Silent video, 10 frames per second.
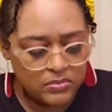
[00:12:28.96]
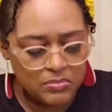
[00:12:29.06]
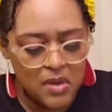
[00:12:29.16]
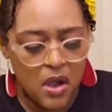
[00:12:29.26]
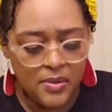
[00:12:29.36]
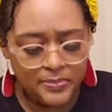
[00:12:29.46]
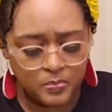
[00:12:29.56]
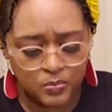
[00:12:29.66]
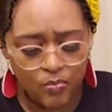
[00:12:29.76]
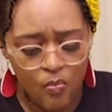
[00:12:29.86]
But
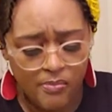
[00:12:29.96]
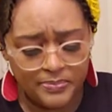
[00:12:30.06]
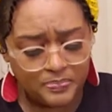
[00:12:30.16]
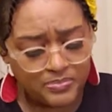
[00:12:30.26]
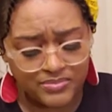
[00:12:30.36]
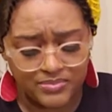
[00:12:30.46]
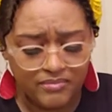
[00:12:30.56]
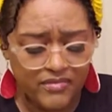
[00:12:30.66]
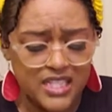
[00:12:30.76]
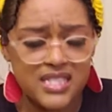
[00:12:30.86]

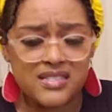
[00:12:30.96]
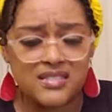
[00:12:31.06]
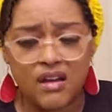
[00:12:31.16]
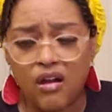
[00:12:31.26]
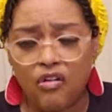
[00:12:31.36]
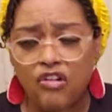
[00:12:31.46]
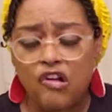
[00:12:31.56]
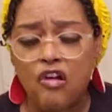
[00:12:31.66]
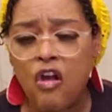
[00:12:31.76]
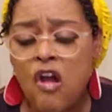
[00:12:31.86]
this is all
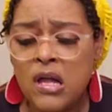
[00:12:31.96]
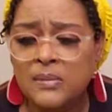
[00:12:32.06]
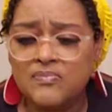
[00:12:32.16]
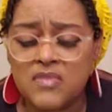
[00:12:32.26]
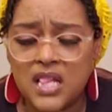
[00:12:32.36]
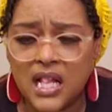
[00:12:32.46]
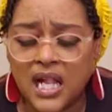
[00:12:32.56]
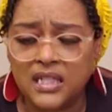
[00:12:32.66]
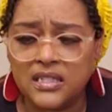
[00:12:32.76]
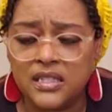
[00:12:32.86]
good. I
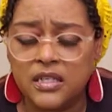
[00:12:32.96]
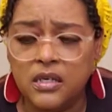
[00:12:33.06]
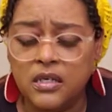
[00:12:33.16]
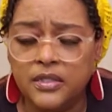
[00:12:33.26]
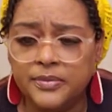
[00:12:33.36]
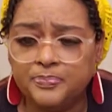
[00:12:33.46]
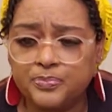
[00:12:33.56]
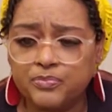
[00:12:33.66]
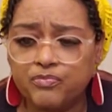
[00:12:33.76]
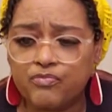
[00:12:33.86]
got the
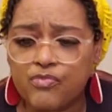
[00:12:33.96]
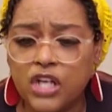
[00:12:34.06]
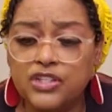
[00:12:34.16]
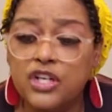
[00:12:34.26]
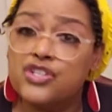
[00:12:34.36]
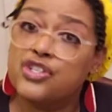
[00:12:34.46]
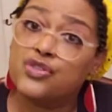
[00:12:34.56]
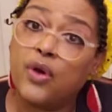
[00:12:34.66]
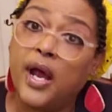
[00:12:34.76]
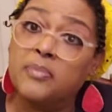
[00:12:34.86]
Dungeness
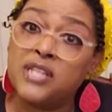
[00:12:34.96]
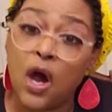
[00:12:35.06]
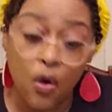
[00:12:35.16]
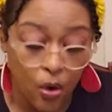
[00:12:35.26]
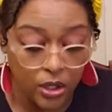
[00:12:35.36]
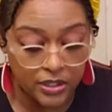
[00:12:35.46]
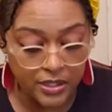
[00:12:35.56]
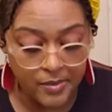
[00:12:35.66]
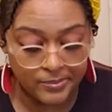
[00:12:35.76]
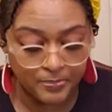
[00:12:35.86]
crabs. I ordered
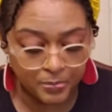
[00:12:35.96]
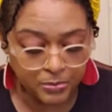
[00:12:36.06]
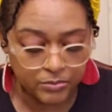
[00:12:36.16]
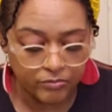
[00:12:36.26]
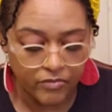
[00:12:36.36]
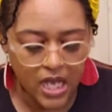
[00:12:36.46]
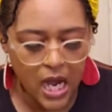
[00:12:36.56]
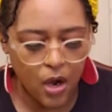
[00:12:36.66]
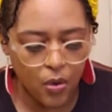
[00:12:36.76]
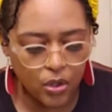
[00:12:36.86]
them.
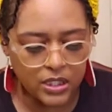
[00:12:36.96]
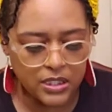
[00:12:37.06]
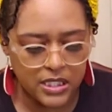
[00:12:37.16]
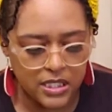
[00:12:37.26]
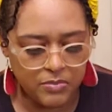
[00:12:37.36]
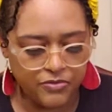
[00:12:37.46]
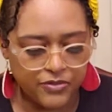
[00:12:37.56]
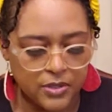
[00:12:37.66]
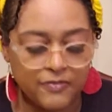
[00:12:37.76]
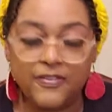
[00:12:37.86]
I ordered them
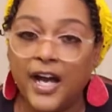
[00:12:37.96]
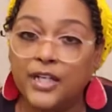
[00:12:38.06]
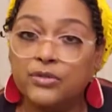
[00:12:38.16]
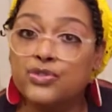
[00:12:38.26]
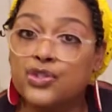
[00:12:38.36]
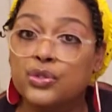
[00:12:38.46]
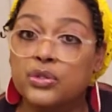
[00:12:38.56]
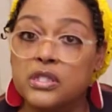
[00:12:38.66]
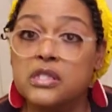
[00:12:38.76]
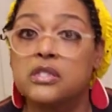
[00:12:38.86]
from Vital
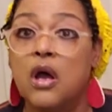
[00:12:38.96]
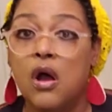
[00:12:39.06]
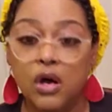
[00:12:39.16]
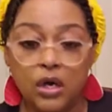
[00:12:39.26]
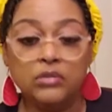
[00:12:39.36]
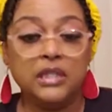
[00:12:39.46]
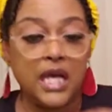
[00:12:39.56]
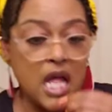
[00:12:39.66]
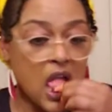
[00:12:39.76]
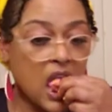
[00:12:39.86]
Choice
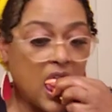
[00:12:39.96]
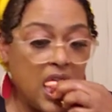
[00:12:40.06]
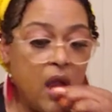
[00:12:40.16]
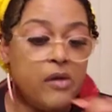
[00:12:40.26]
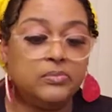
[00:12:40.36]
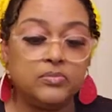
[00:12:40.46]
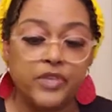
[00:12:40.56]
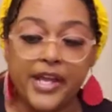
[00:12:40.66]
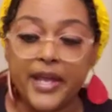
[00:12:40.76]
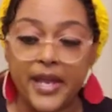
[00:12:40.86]
online.
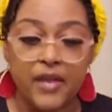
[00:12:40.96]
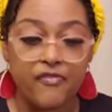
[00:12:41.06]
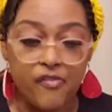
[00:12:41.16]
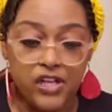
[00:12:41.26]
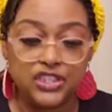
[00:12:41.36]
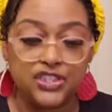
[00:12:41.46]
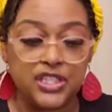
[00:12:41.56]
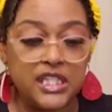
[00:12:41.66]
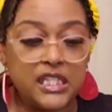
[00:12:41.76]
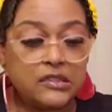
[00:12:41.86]
They came fresh the
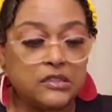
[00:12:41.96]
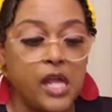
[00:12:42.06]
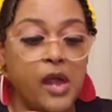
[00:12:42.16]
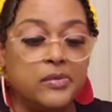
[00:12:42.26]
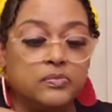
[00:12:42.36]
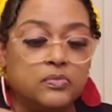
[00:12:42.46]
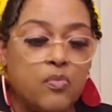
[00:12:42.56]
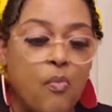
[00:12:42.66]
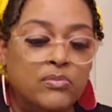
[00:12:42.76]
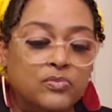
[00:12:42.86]
next day.
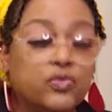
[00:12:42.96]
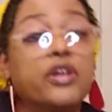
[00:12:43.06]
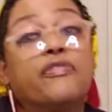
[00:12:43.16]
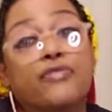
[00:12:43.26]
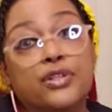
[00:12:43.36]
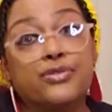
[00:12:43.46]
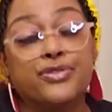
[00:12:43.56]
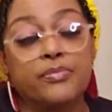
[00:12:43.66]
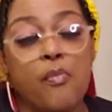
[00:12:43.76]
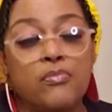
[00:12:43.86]
Well,
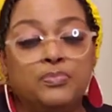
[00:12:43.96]
frozen.